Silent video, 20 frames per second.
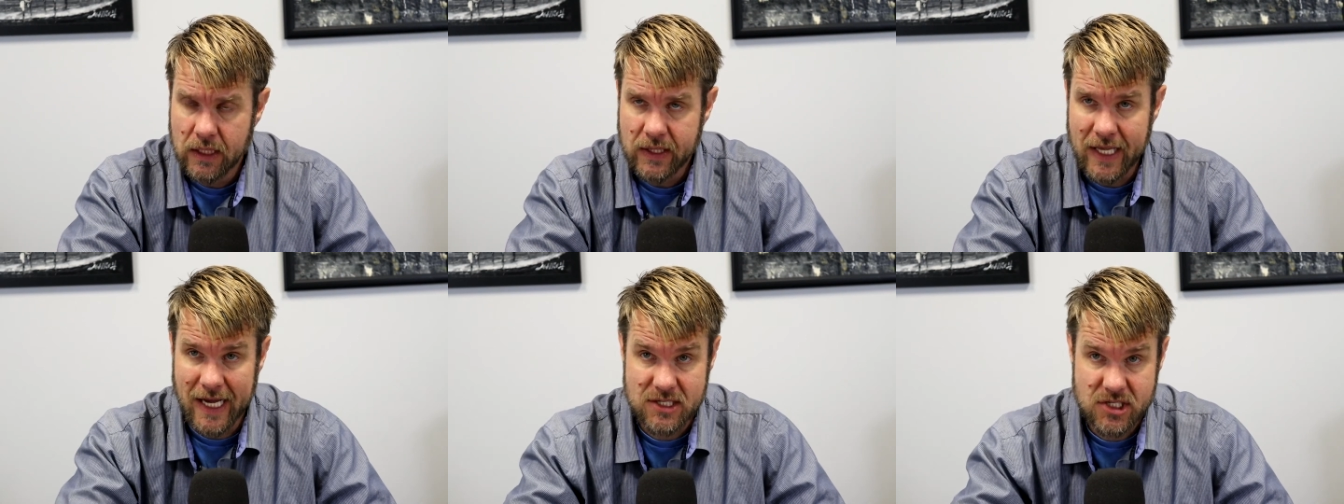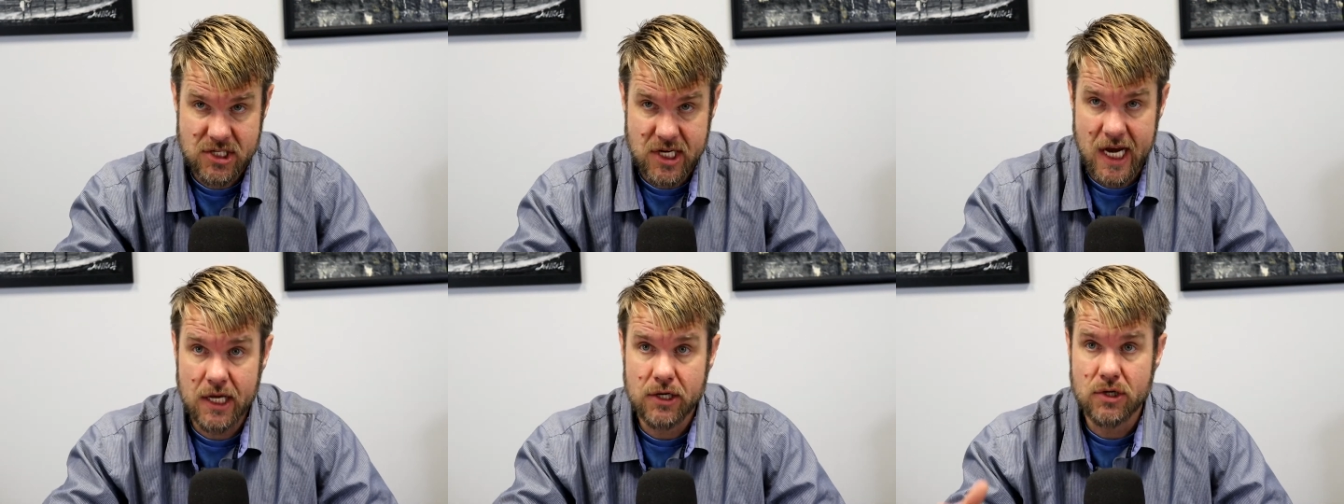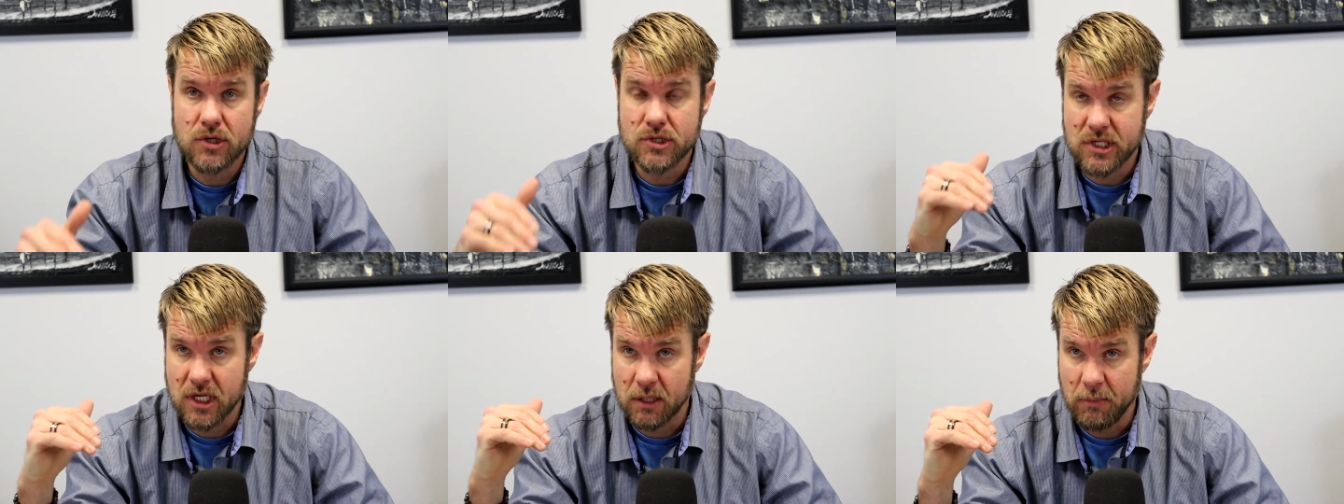That
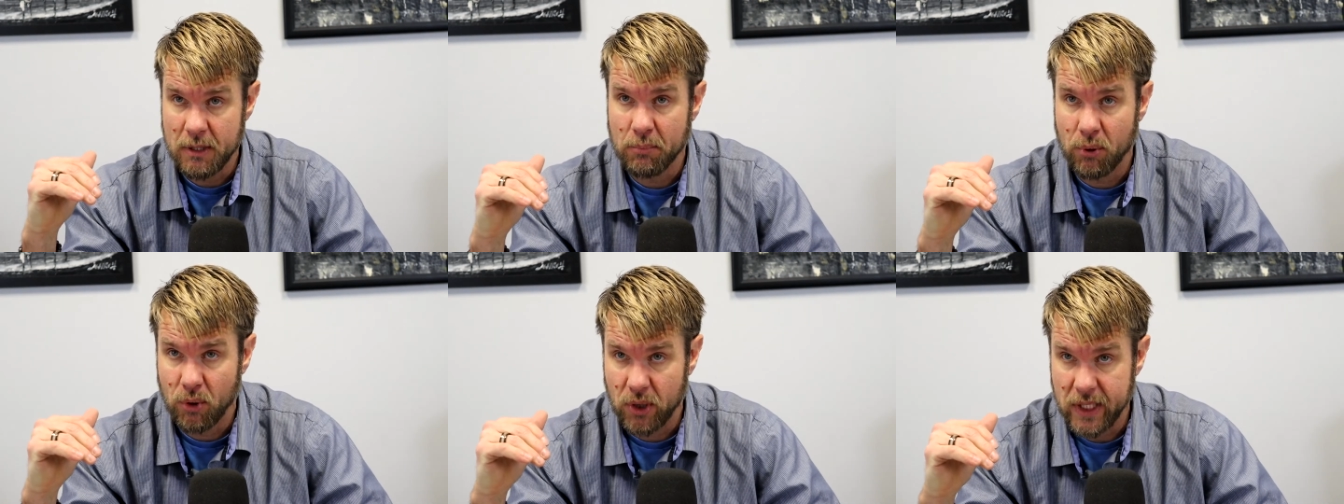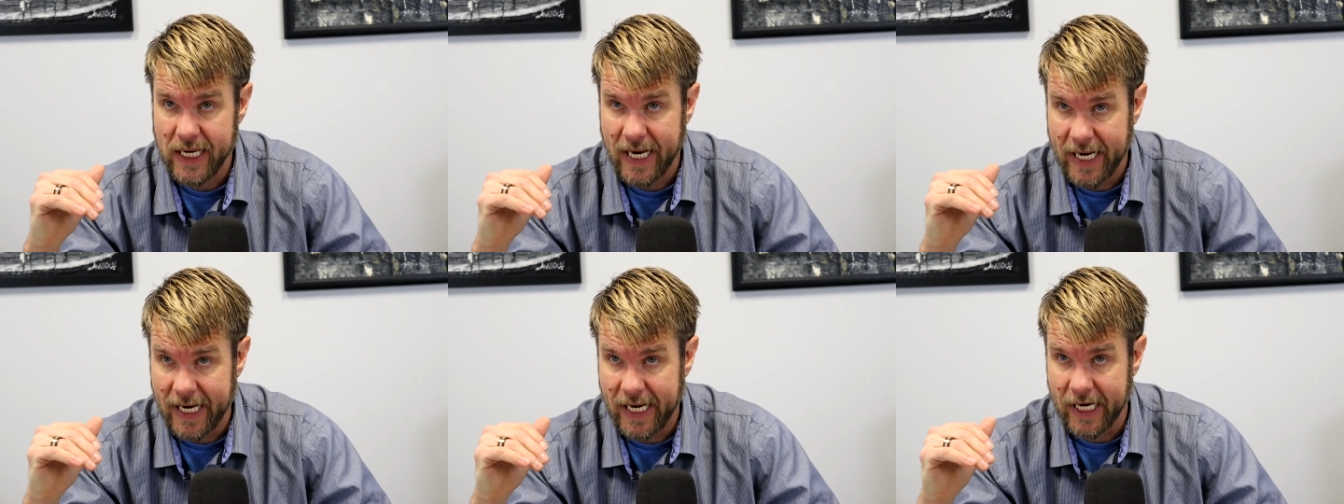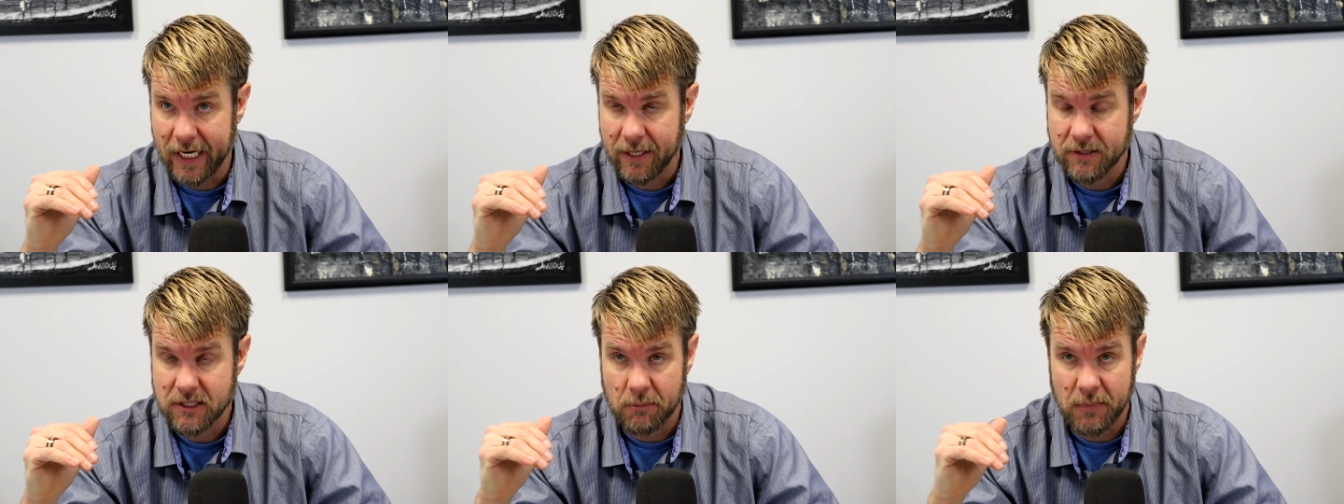standard is going to be pretty
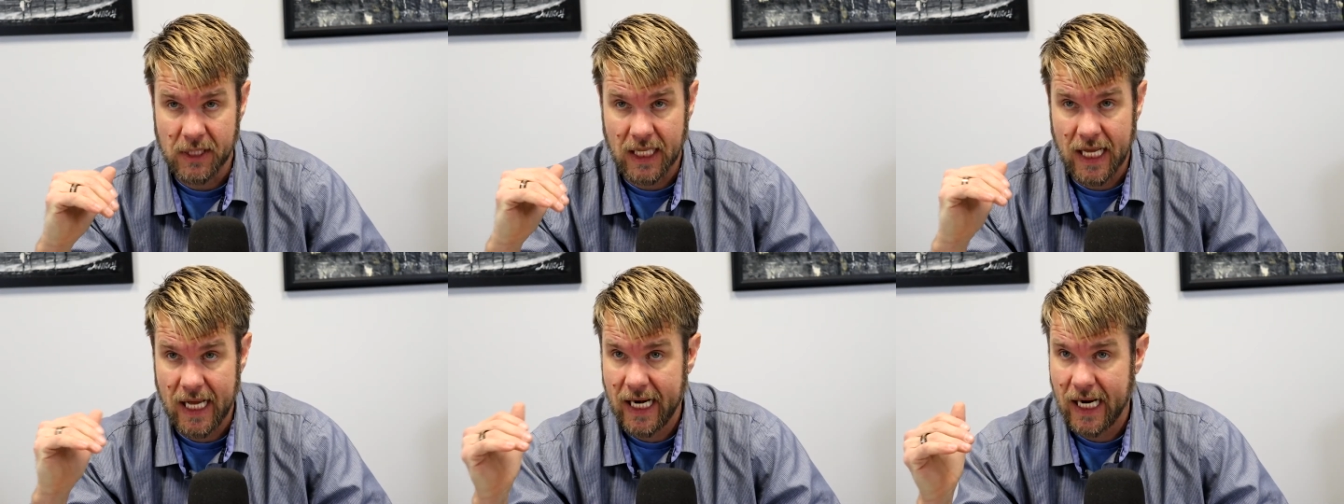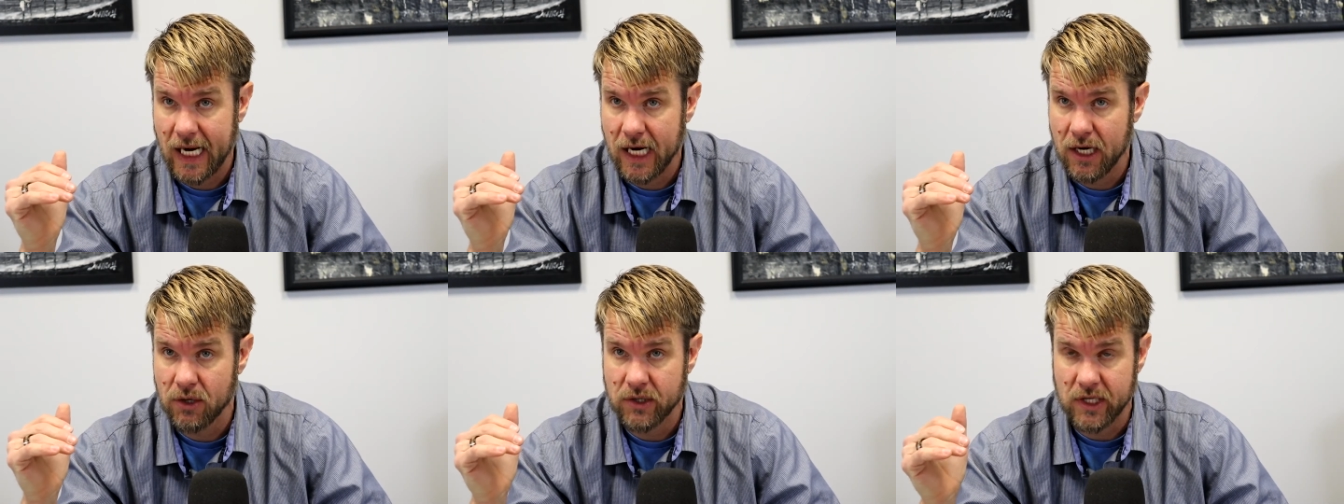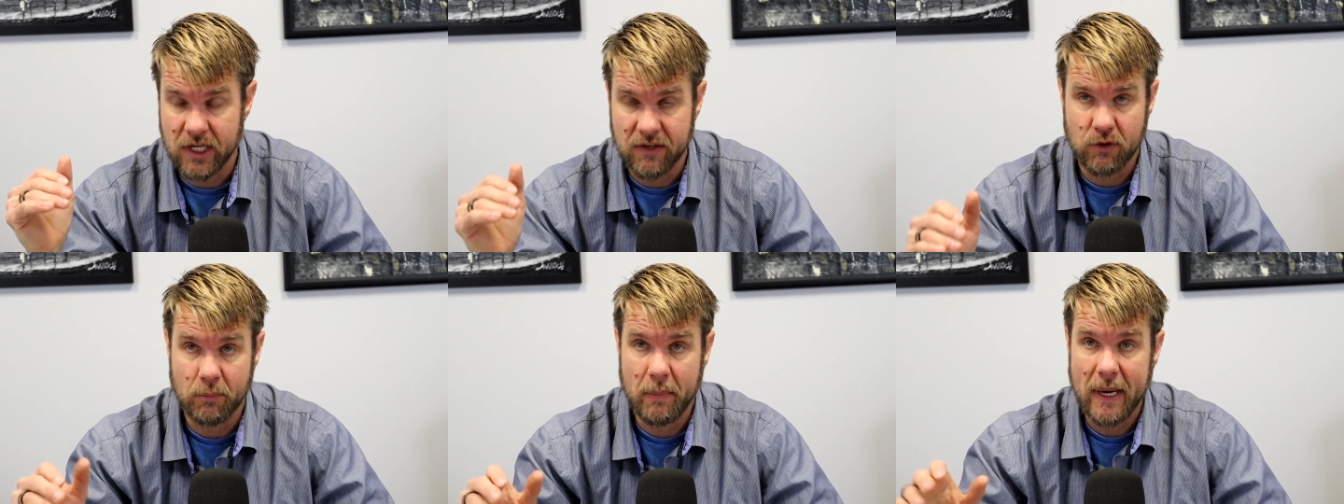high. It's going to be a lot higher
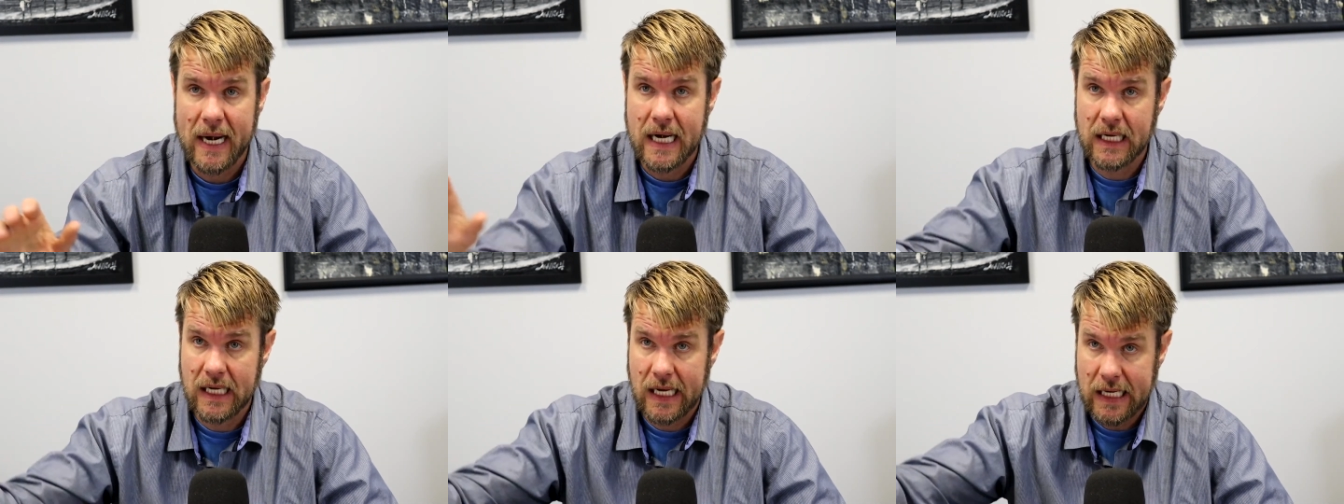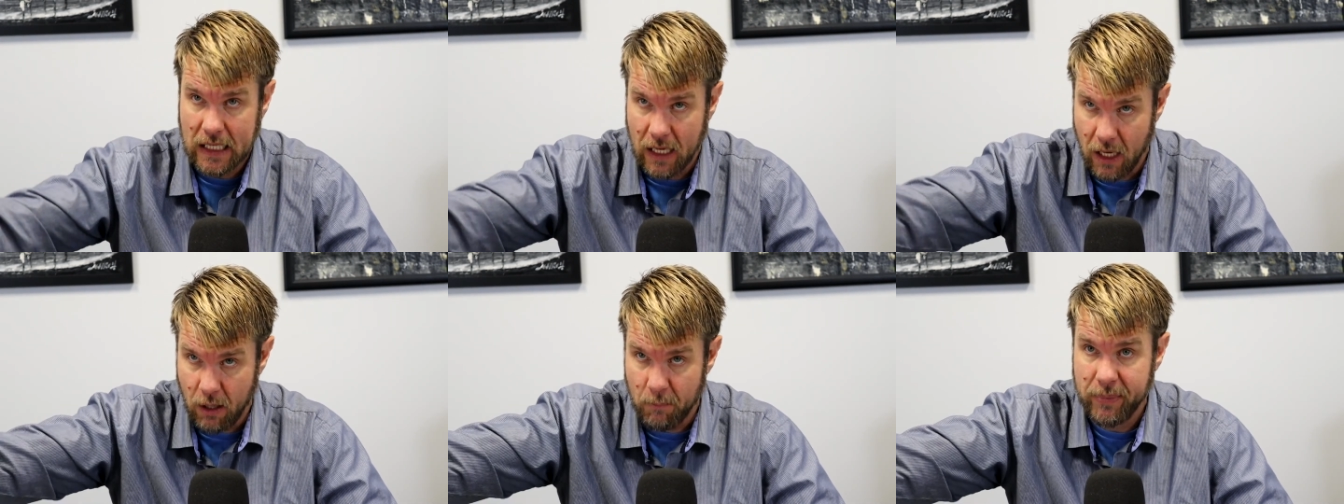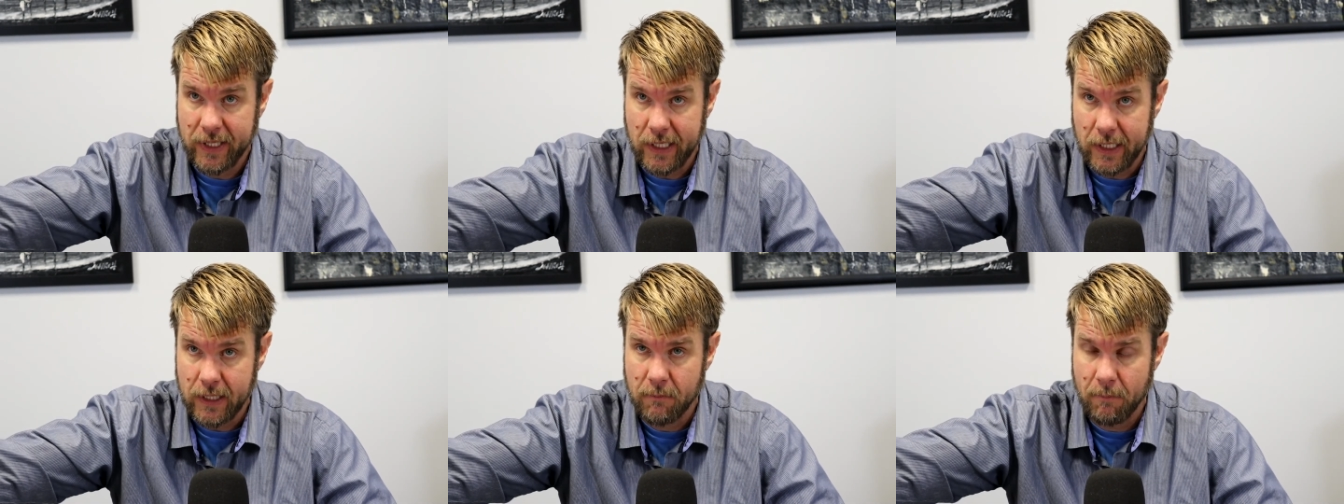than if you're paying a
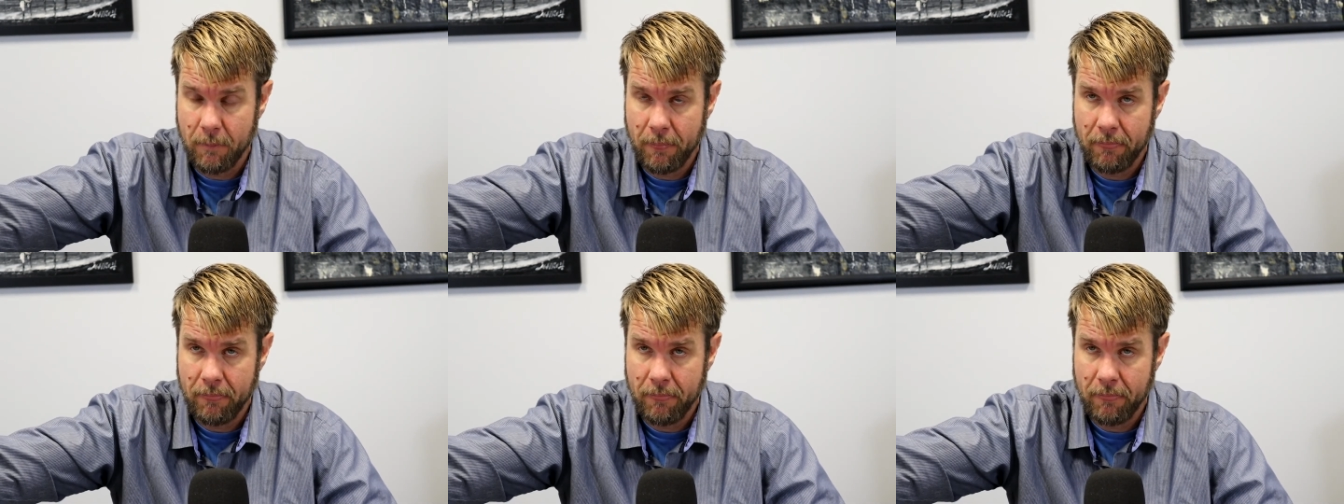company.